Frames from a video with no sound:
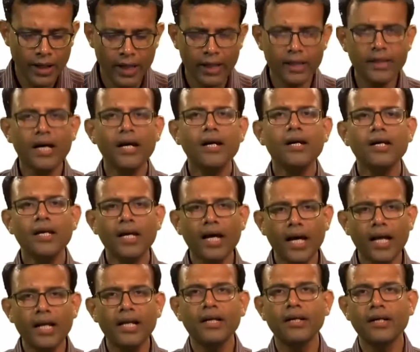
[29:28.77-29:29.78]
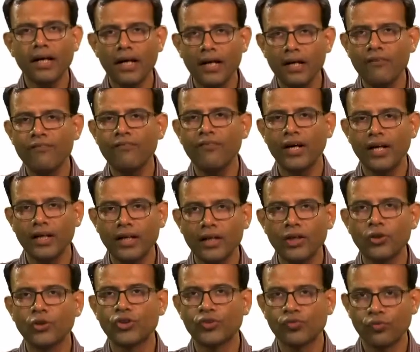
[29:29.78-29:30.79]
and they are really very
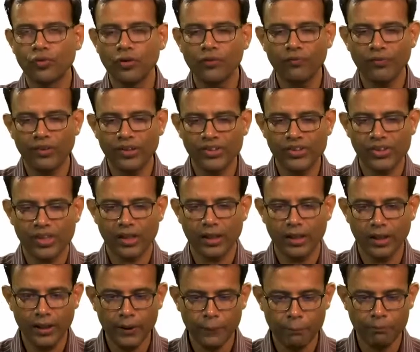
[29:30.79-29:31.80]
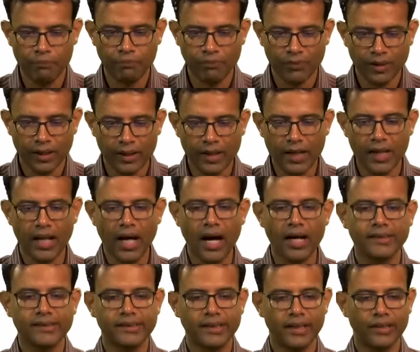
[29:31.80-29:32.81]
useful for studying the
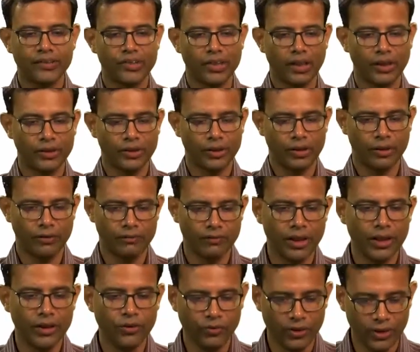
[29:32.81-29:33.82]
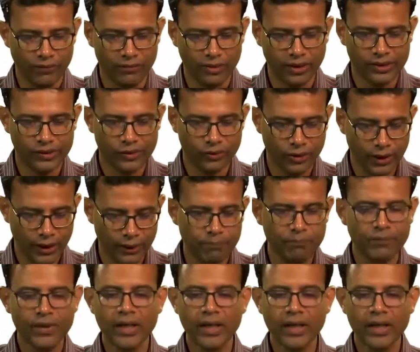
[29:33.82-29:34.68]
large scale structure of the universe. Okay.